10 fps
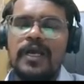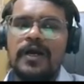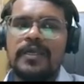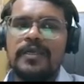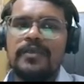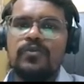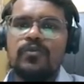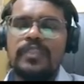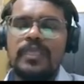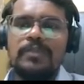Okay, so
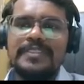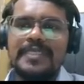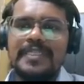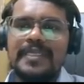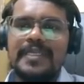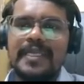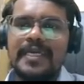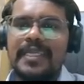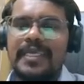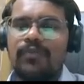they will send that
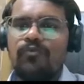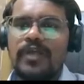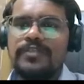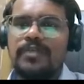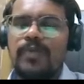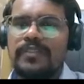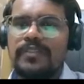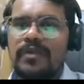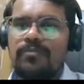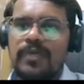recurring invoice on
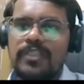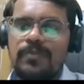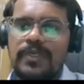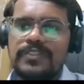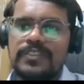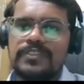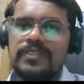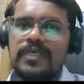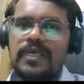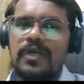month
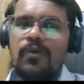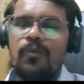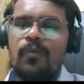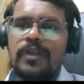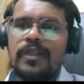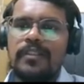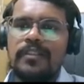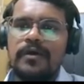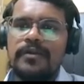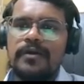basis. What all
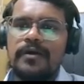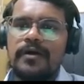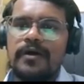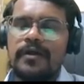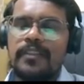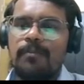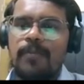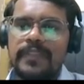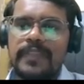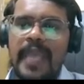that the
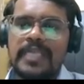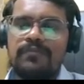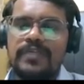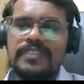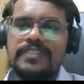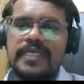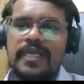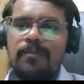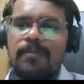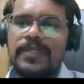month activities they
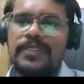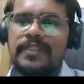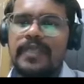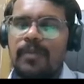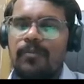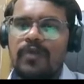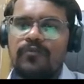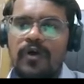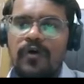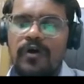completed, the number of
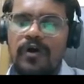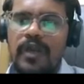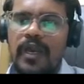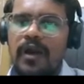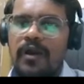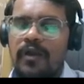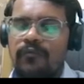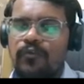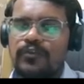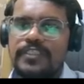
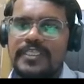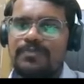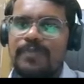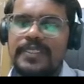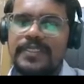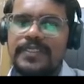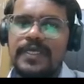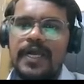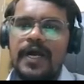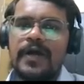efforts they spent.
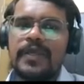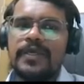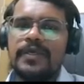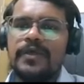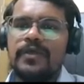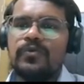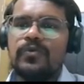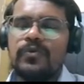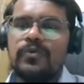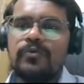Okay,
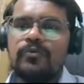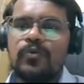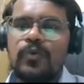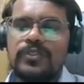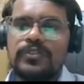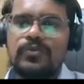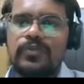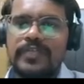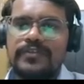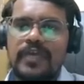so towards to
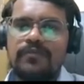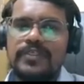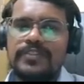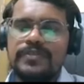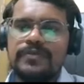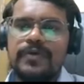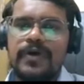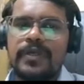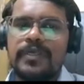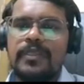that service,
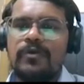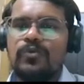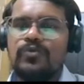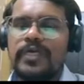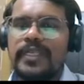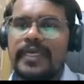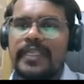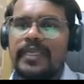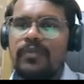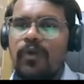okay, they use the
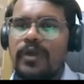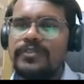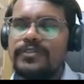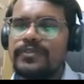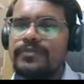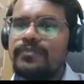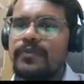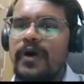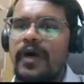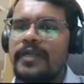recurring invoice
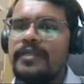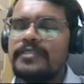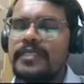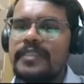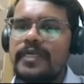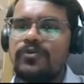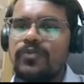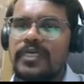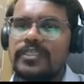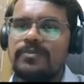and send that to
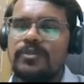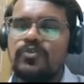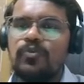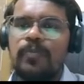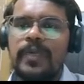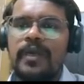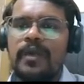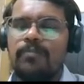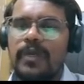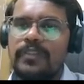the customers to pay
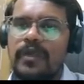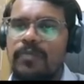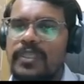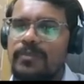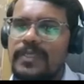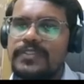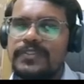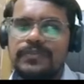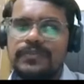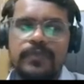on month
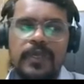basis.